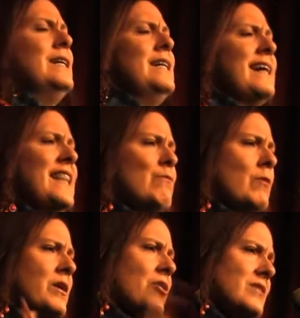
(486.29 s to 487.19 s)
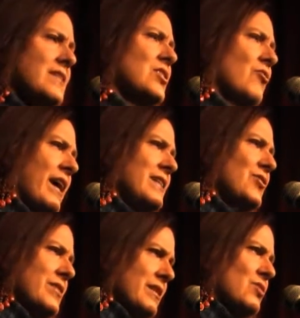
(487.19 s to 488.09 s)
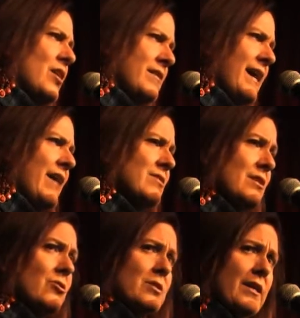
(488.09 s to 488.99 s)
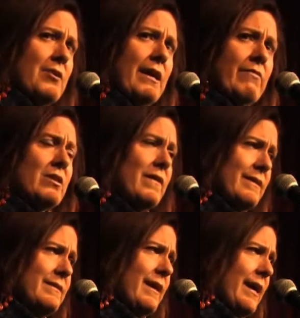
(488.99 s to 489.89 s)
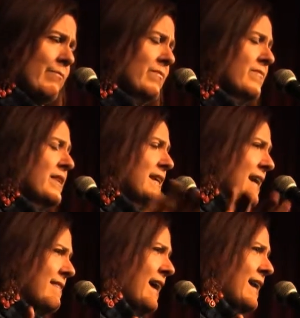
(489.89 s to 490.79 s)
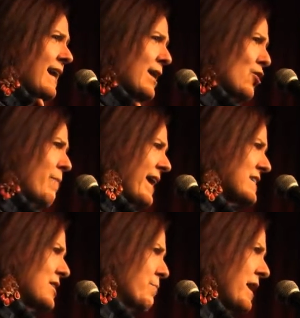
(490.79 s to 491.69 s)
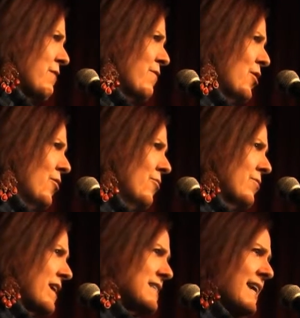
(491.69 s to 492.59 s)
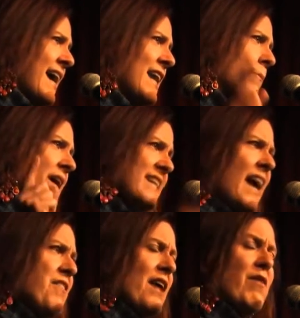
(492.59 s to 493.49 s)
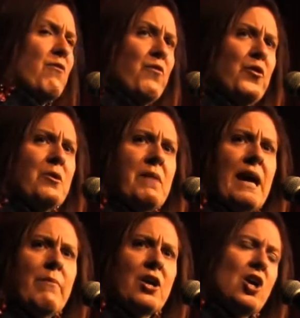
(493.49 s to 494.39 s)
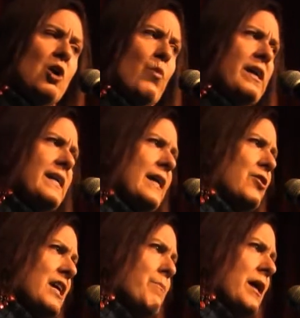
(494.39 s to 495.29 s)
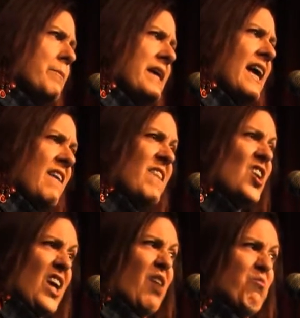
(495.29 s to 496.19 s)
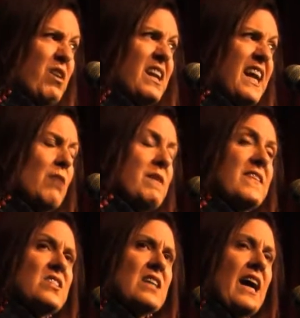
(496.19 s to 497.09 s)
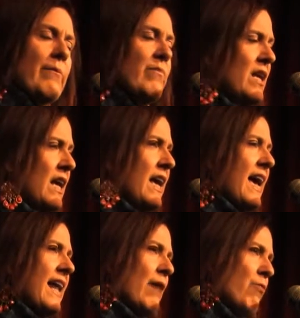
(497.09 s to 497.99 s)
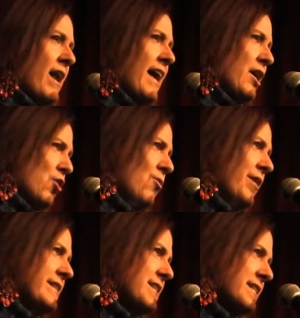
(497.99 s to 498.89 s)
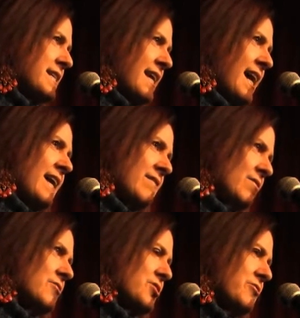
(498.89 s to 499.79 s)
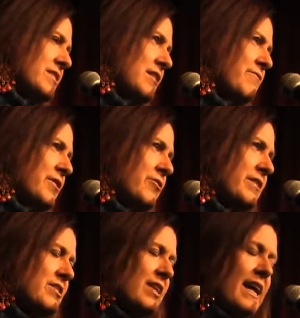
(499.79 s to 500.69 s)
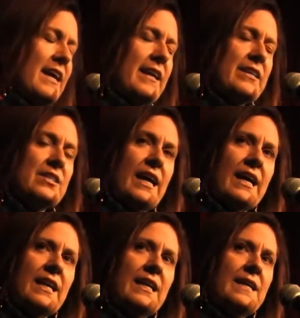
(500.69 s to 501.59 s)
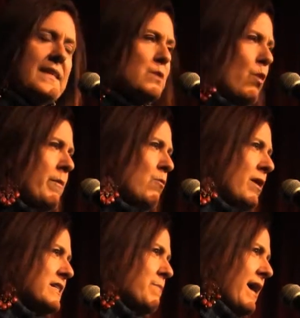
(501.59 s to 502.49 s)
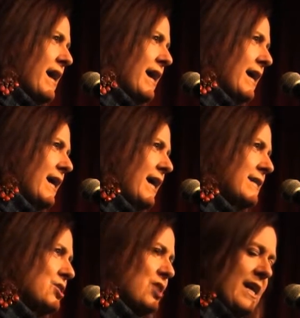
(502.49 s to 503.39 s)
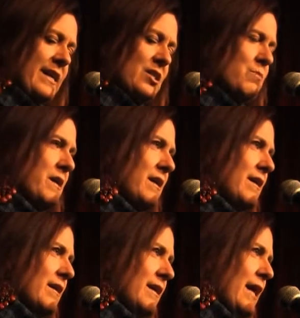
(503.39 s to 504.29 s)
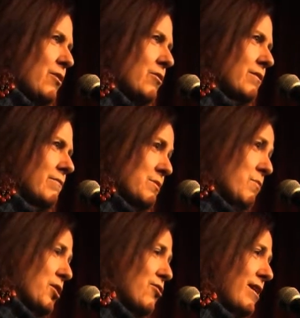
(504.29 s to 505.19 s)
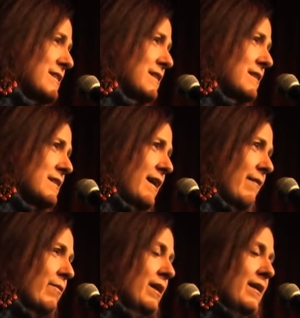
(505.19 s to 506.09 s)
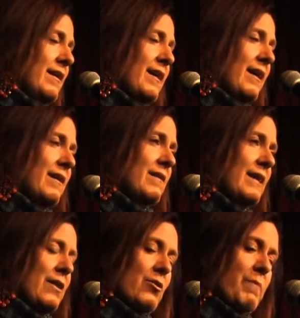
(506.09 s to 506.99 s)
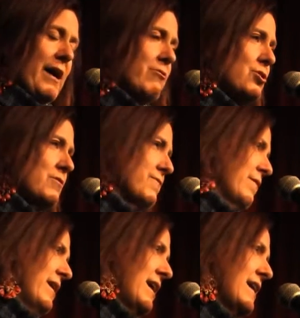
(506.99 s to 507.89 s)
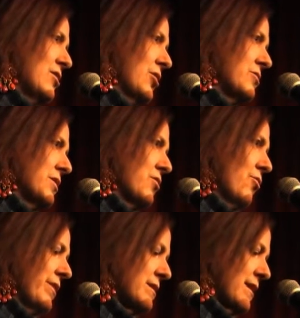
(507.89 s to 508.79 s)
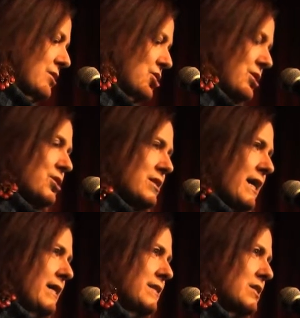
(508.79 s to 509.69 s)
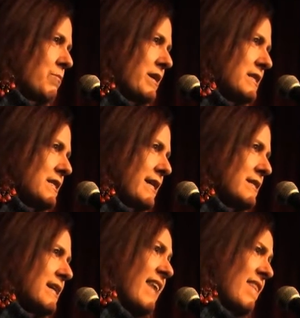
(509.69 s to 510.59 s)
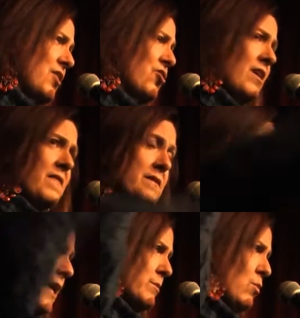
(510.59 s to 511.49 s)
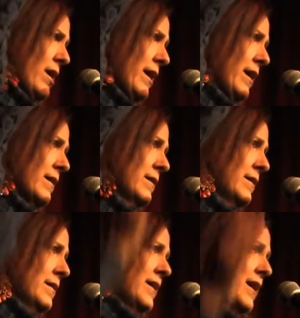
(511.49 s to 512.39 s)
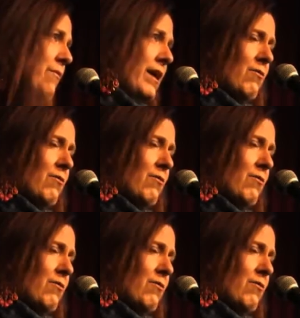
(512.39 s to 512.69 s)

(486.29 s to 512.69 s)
And the woman goes, it's okay, Toots, it's on the house. It looks like you're having a hot day. And then I go back to the payphone, because again, I'm like, now that I've had food in me, I'm going to call 1-800-HIP-HELP again, and they're going to really help me this time. And I run out of coins, because again, there's no cell phone. It's the 80s. And this woman walks by, and she hands me a leather, it was Mark Cross at the time, leather pouch of about $8 in coins. And she just hands it to me and says, I think you need this, keeps walking. And I'm like,